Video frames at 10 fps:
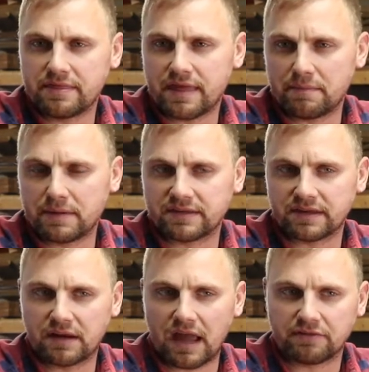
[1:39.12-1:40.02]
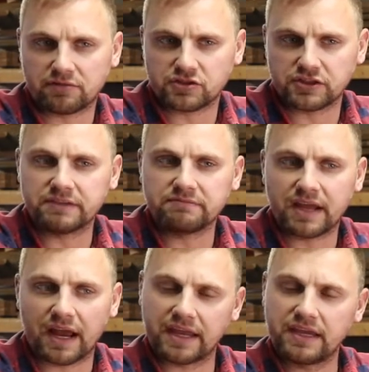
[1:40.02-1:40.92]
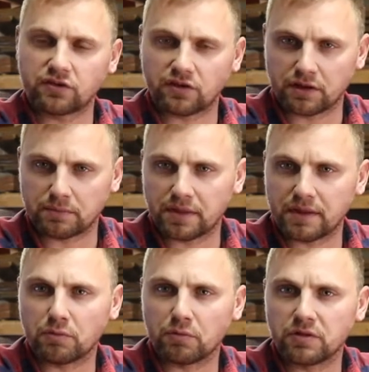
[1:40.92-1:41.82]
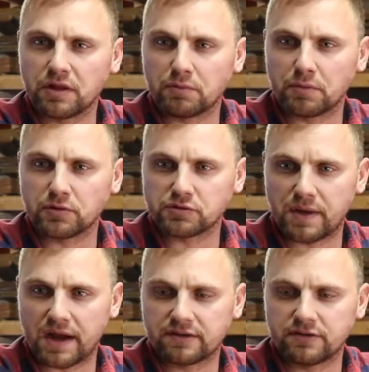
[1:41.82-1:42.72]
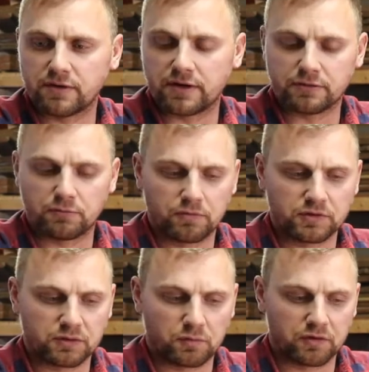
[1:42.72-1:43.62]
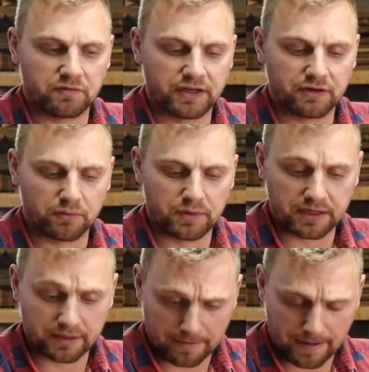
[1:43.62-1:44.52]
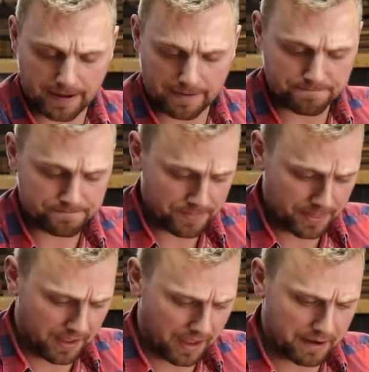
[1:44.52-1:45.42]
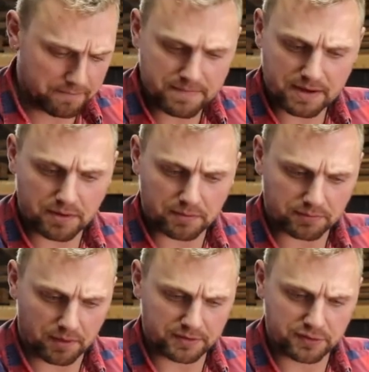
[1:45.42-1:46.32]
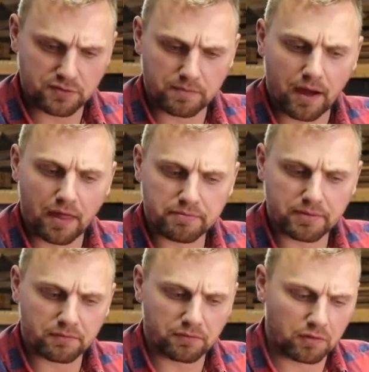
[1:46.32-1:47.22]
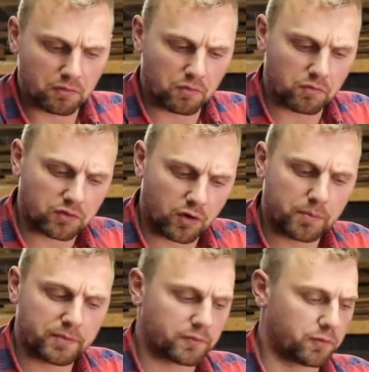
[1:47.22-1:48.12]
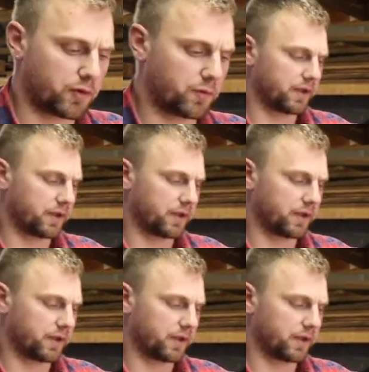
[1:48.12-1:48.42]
that being said, after she kind of heals a little bit, then we'll then we'll push back to uh, to, to, one video a week. Um, minimum of probably two a month, but we're, we're, hoping for one a